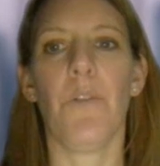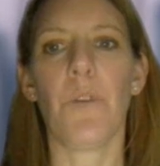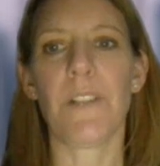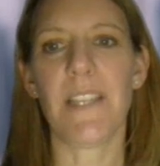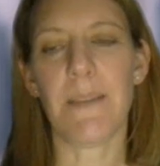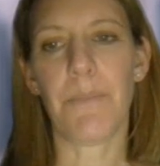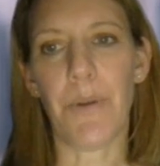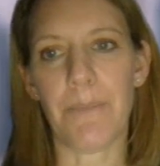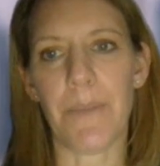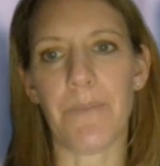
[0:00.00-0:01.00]
What are the
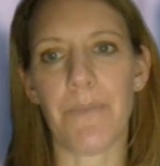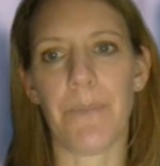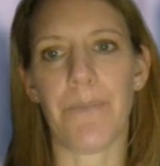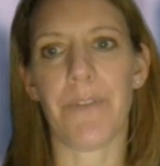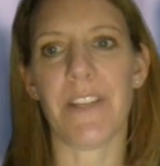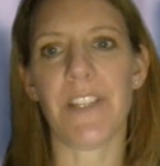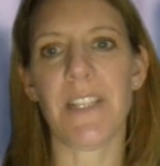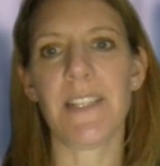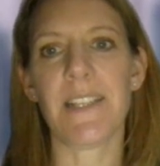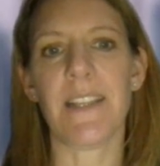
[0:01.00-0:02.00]
appointment
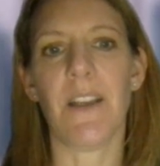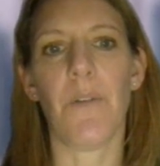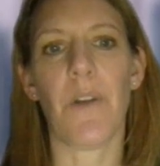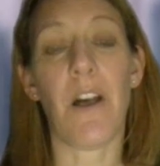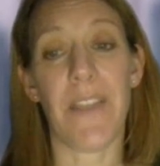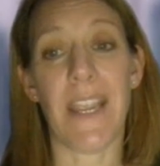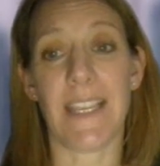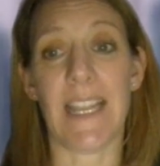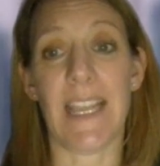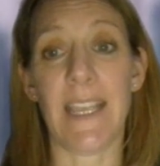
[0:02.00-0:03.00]
provisions? Are
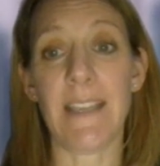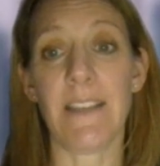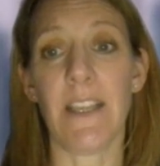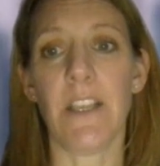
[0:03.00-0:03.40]
they clear?